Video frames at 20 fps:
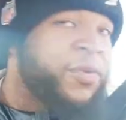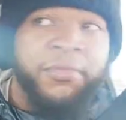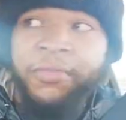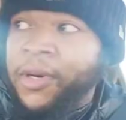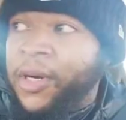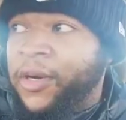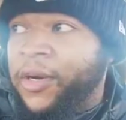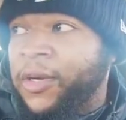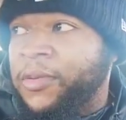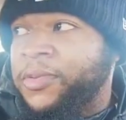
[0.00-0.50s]
the
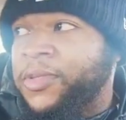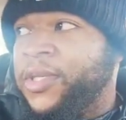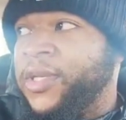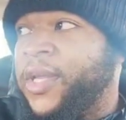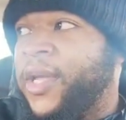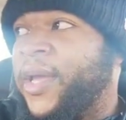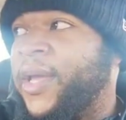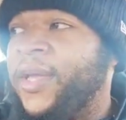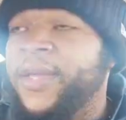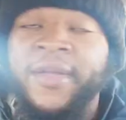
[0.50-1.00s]
burbs
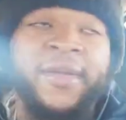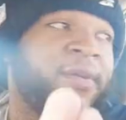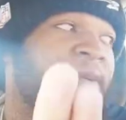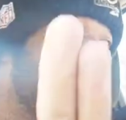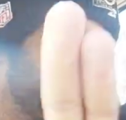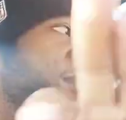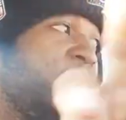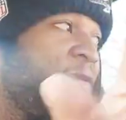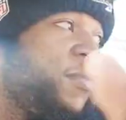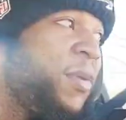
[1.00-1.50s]
today.
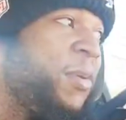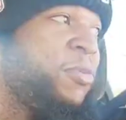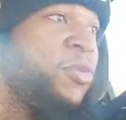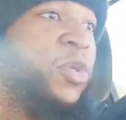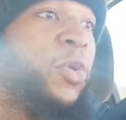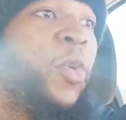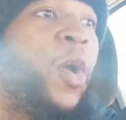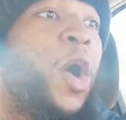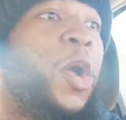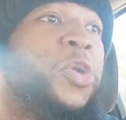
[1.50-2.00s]
People
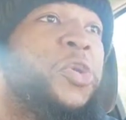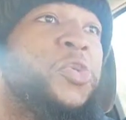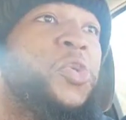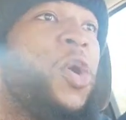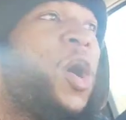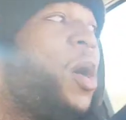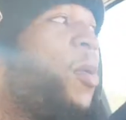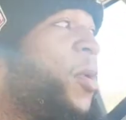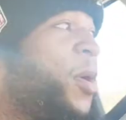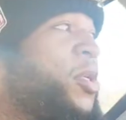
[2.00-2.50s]
say, "Why are
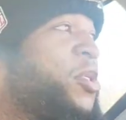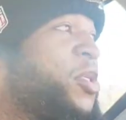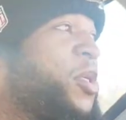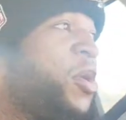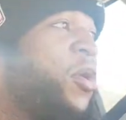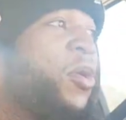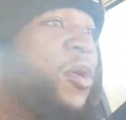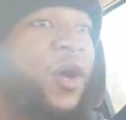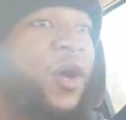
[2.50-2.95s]
you always in your